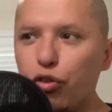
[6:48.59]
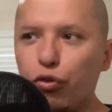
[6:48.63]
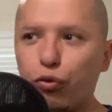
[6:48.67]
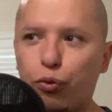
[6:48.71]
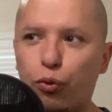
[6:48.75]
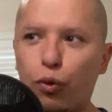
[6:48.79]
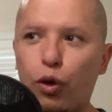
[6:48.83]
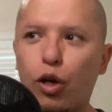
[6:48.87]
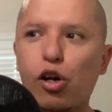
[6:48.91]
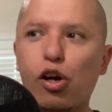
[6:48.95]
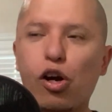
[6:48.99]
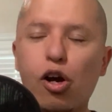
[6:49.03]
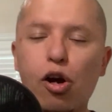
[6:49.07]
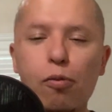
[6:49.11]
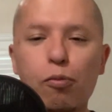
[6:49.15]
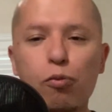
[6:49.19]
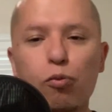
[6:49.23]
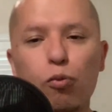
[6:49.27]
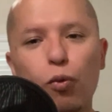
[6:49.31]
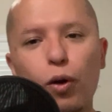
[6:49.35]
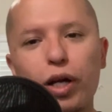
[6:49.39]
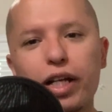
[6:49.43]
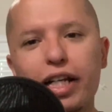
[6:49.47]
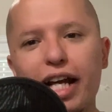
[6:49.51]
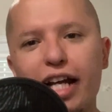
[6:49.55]
from
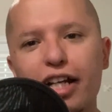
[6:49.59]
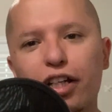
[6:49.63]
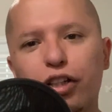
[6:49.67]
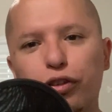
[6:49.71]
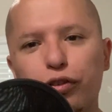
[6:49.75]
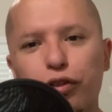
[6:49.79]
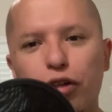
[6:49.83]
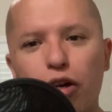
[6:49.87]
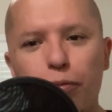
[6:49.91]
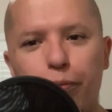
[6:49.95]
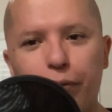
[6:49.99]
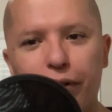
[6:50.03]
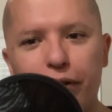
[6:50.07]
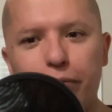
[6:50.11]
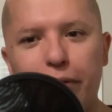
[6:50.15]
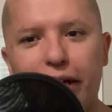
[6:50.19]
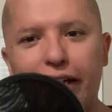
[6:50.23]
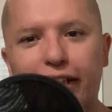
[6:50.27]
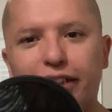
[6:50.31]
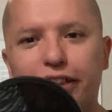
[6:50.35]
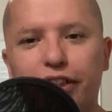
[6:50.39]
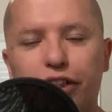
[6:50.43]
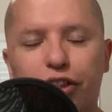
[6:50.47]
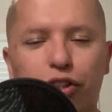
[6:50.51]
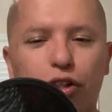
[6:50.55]
when I grew up in
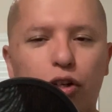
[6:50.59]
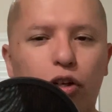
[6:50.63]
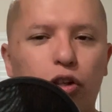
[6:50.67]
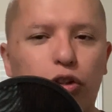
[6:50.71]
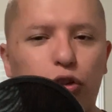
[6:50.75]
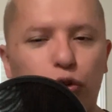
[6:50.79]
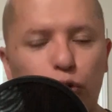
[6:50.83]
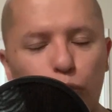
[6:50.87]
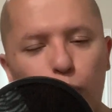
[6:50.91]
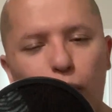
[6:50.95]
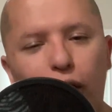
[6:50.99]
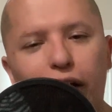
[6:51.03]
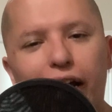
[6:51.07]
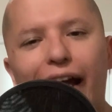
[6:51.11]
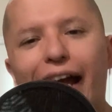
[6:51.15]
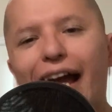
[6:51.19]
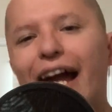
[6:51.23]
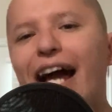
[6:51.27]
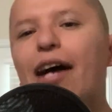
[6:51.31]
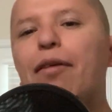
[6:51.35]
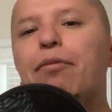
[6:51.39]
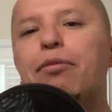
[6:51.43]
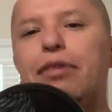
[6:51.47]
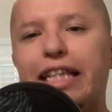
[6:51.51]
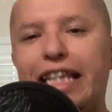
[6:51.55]
Mexico to what I
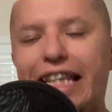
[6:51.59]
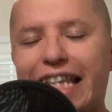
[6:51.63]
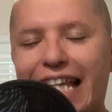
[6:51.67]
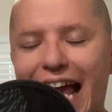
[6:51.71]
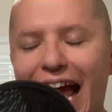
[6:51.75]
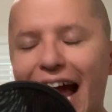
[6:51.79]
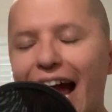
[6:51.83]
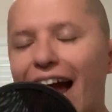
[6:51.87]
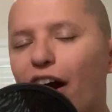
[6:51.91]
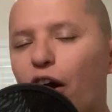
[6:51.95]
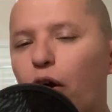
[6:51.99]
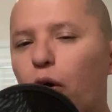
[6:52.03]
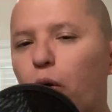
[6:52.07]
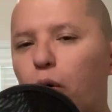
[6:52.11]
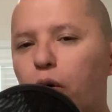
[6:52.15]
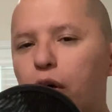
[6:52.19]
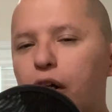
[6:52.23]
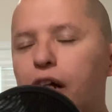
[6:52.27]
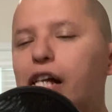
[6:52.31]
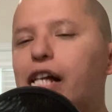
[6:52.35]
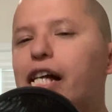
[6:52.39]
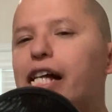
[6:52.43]
have now